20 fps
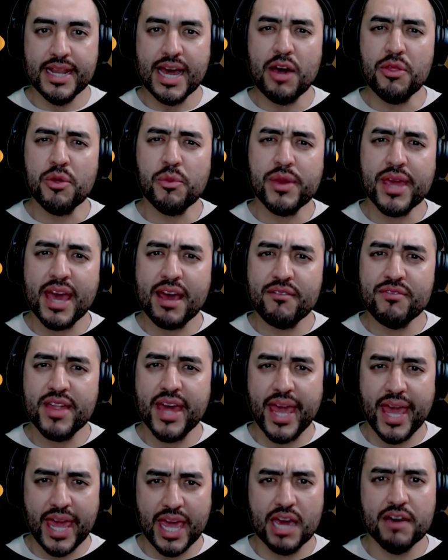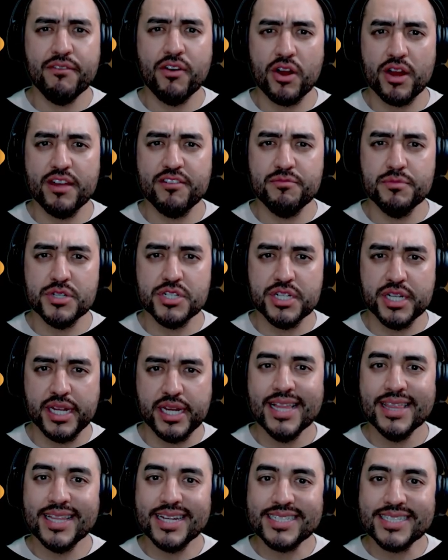that we have the hang of our if machine,
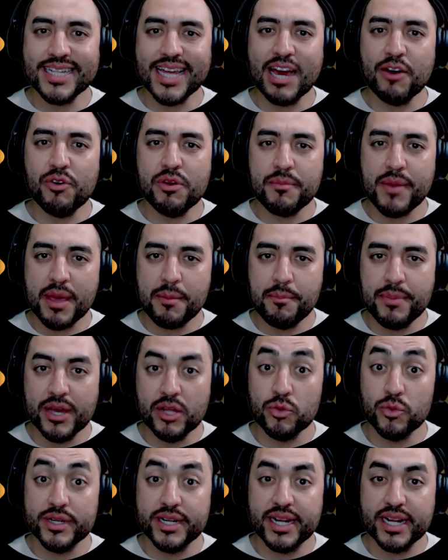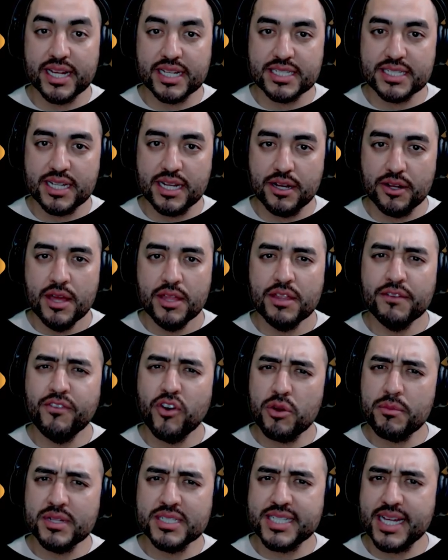let's see how we might build one in Excel. The
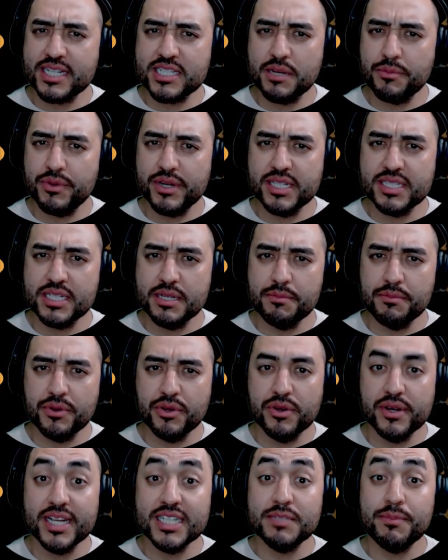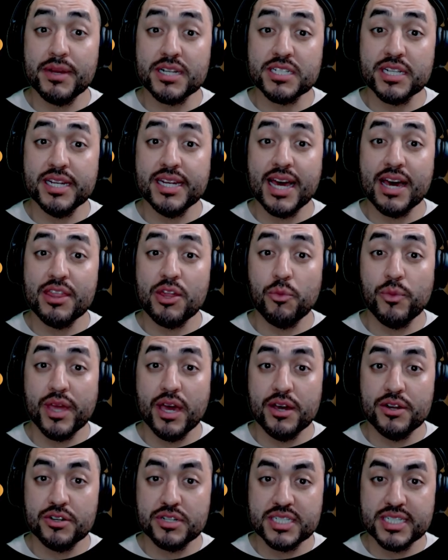formula is actually pretty simple, especially now that we
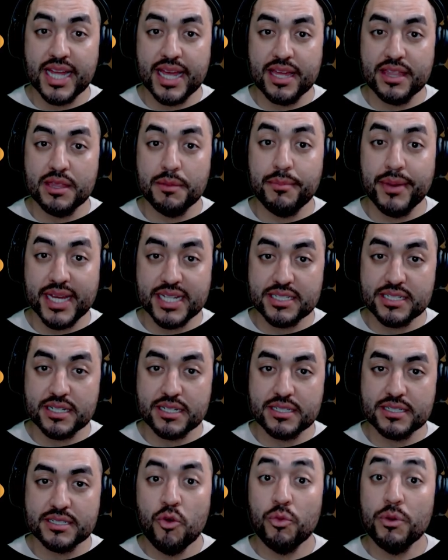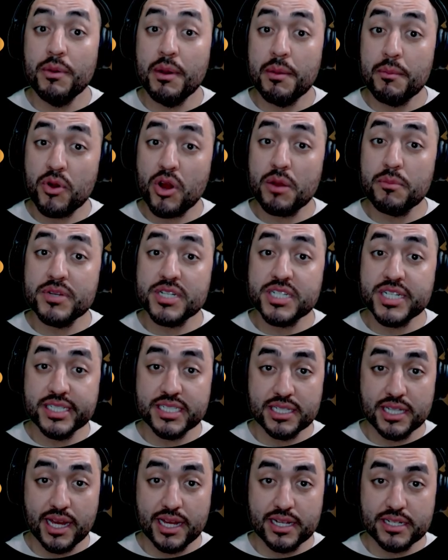understand the basics. Remember our machine's
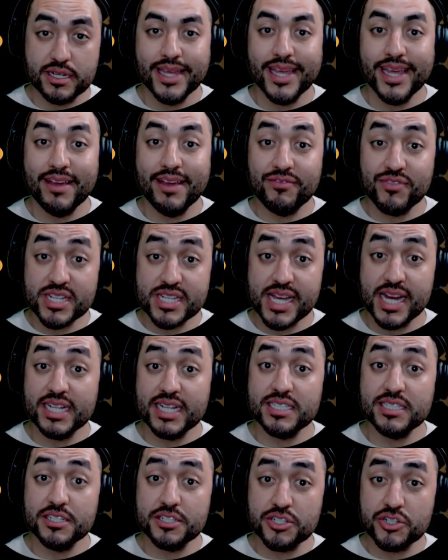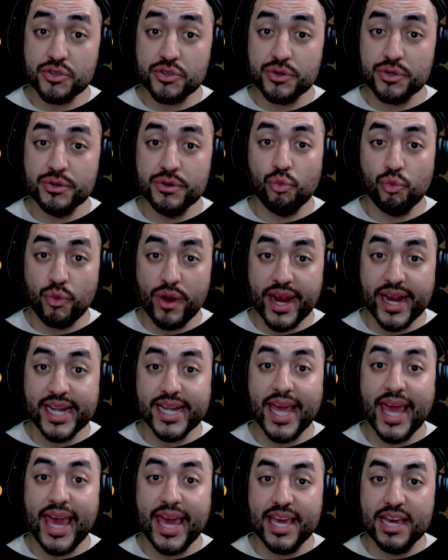logic. If the test is true, write
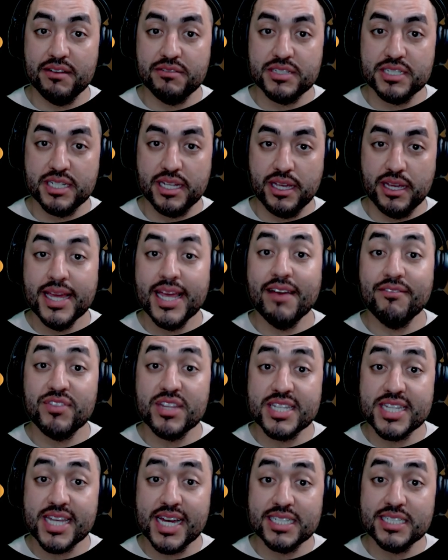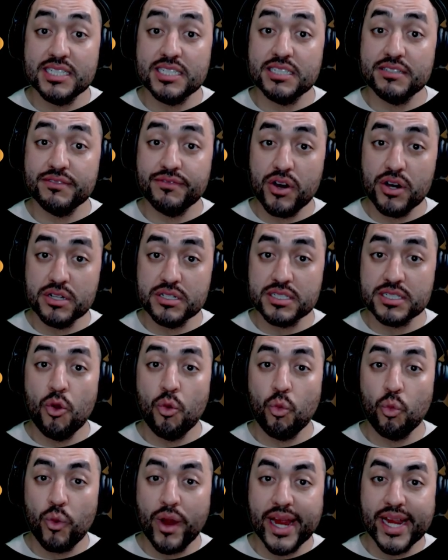AFC. If the test is false,
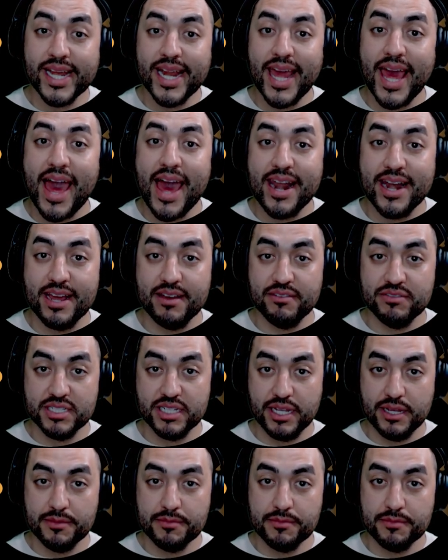write NFC.